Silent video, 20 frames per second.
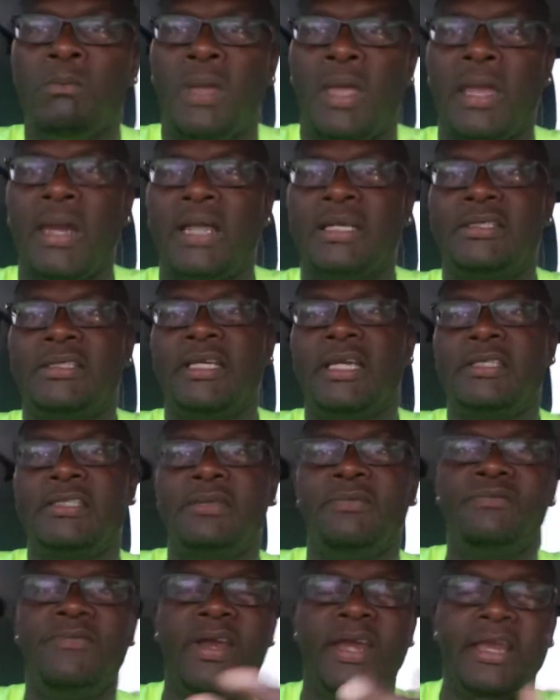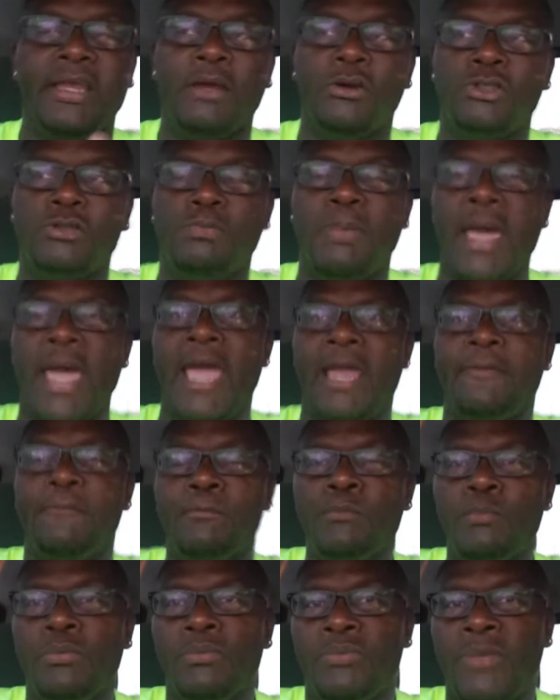and I said some videos back
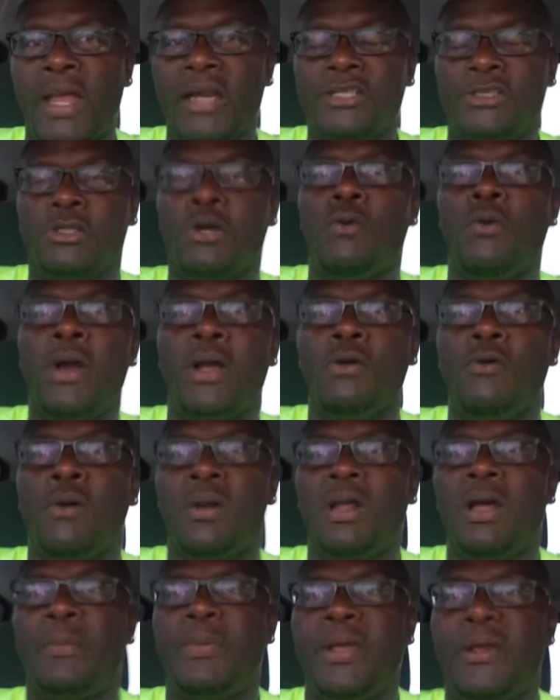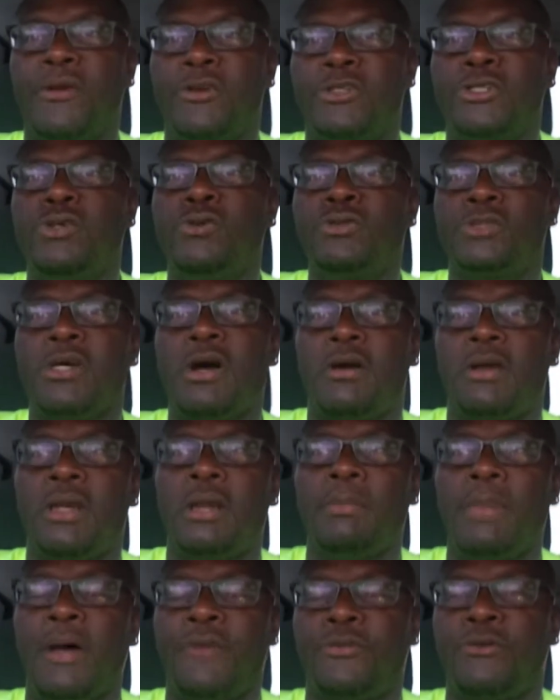that it's going on up here too, talking
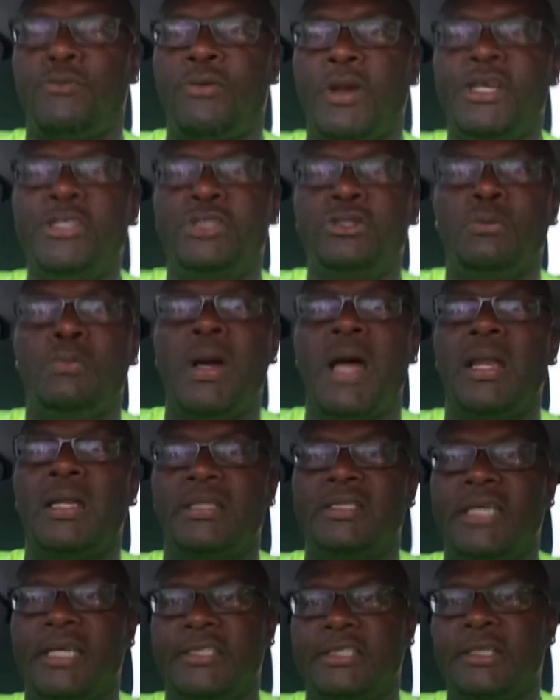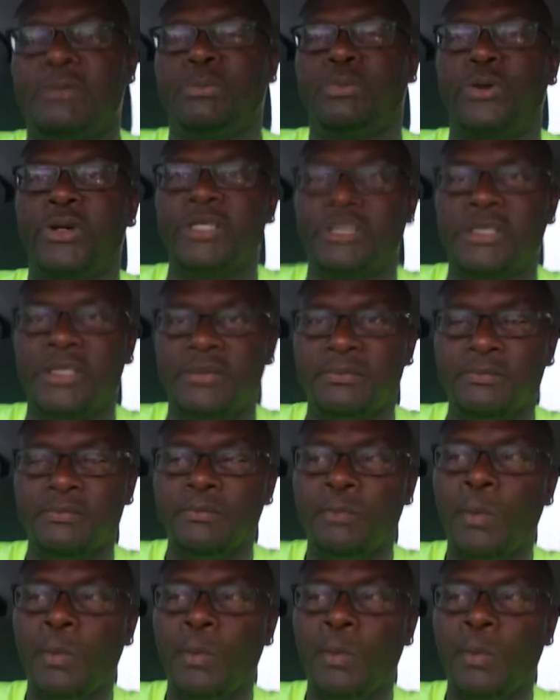about the racial politics in prison.